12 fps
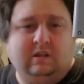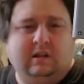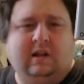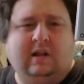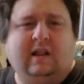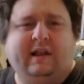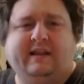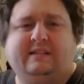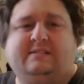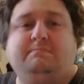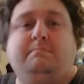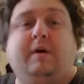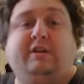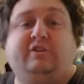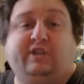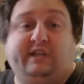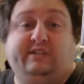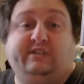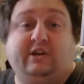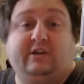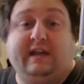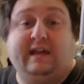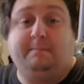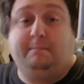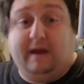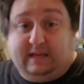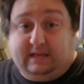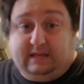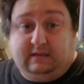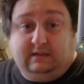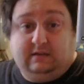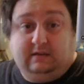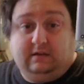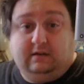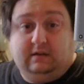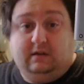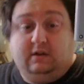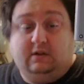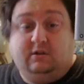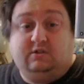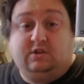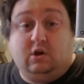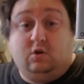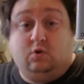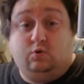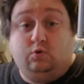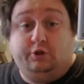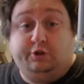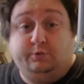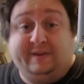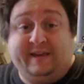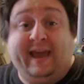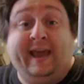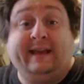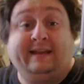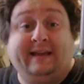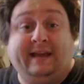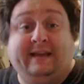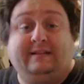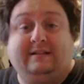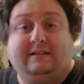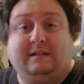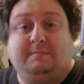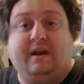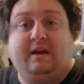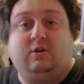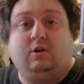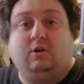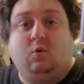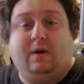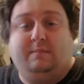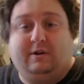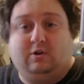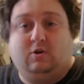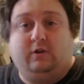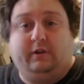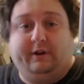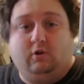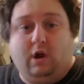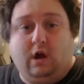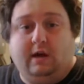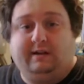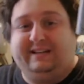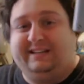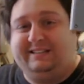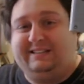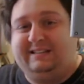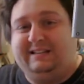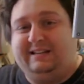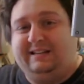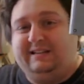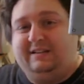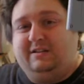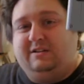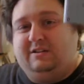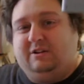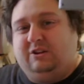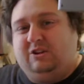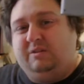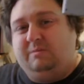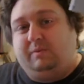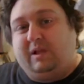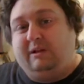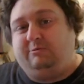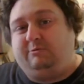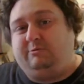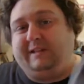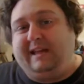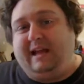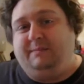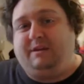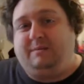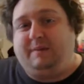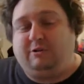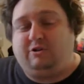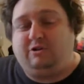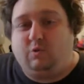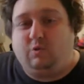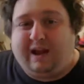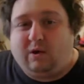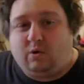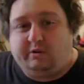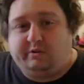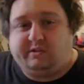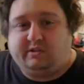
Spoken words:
Like, it's much easier to get money. So you can get the better equipment earlier on, because you could plow through the game in about 2 hours.